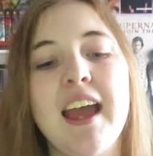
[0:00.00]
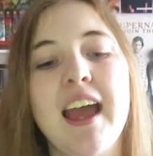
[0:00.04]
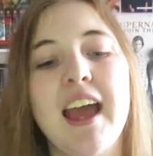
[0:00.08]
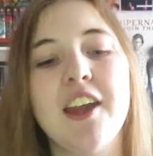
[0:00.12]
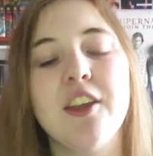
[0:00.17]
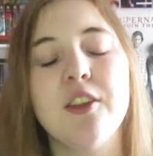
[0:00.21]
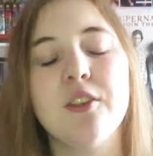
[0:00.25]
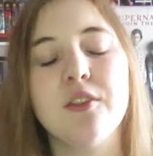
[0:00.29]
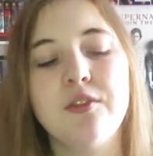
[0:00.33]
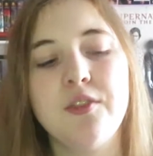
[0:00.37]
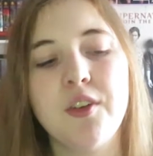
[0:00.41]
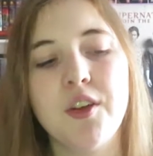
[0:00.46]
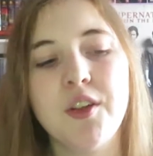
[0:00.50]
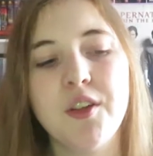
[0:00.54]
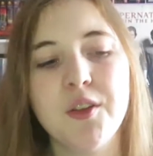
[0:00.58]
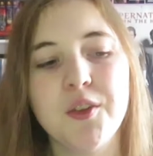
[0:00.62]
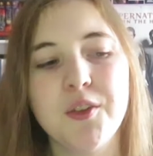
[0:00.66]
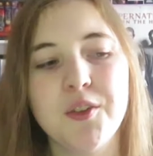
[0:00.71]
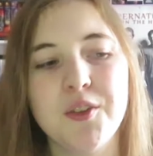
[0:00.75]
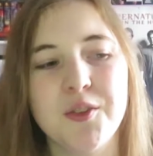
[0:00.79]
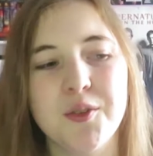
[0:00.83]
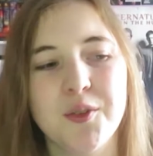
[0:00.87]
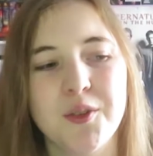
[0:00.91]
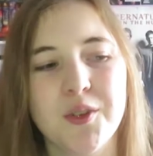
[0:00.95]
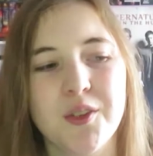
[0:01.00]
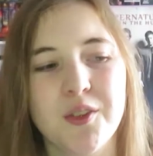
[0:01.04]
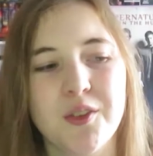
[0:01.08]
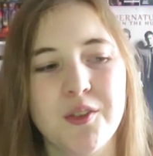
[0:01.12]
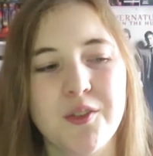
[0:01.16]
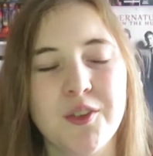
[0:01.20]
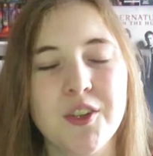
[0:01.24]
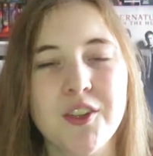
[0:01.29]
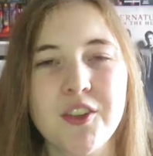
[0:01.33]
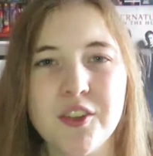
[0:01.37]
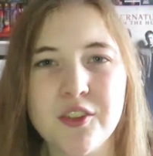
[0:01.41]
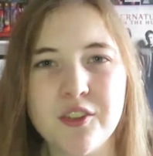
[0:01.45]
and it follows sort of,
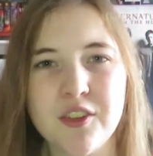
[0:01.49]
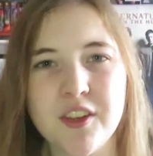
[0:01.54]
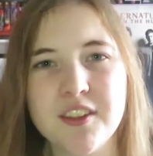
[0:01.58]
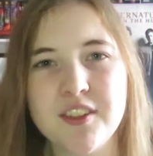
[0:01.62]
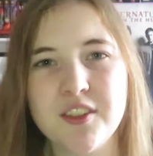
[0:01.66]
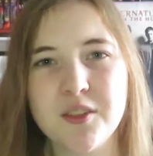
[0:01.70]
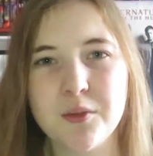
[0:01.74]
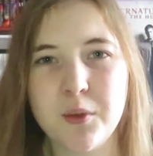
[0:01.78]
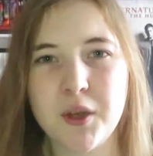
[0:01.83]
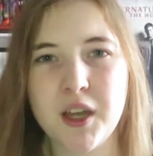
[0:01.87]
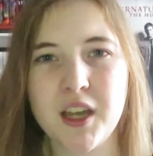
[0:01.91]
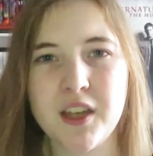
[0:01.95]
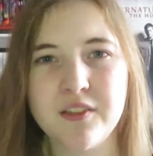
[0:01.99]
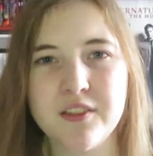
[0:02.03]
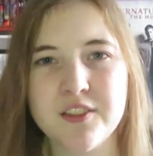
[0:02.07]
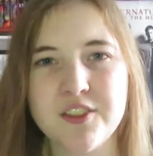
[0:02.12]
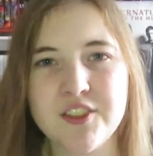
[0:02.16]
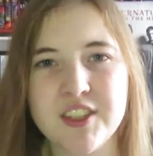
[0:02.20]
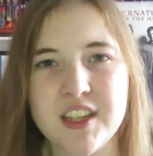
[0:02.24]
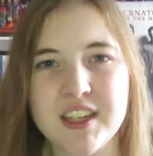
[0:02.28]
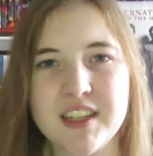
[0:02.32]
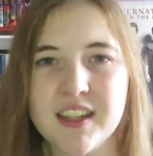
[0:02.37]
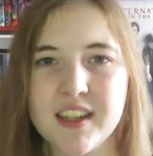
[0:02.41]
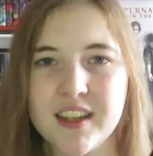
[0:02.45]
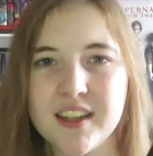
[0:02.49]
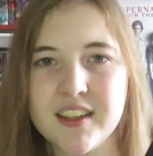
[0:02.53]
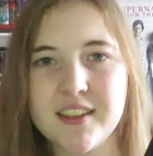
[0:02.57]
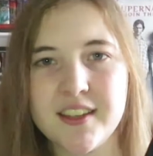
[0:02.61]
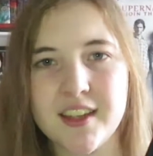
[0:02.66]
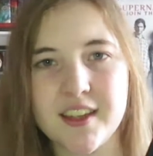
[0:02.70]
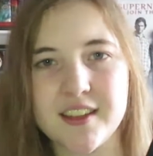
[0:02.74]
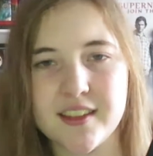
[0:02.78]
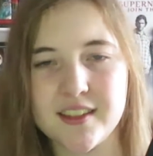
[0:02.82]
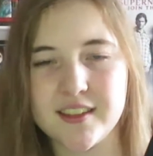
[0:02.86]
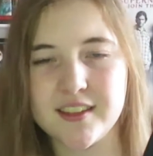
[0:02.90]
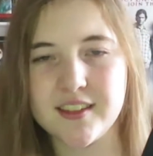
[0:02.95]
you know, the crazy wife in Jane Eyre?
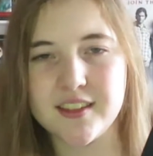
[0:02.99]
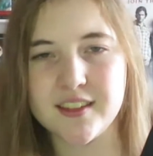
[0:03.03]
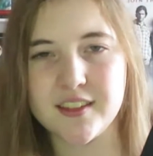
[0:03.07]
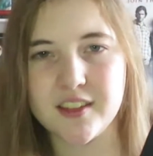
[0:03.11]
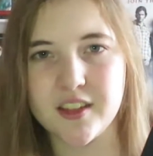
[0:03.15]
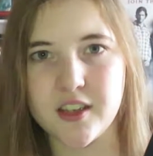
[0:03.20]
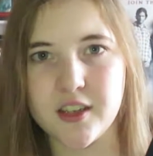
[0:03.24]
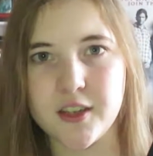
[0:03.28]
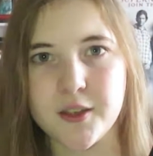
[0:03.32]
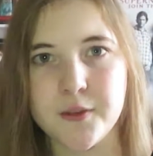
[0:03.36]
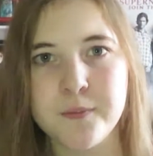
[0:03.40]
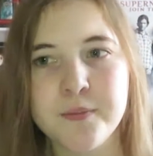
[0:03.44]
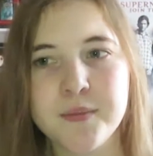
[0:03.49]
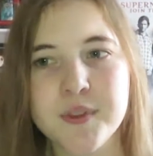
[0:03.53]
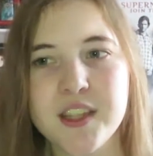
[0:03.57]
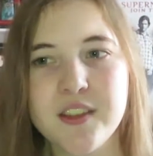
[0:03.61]
Yeah, this is her.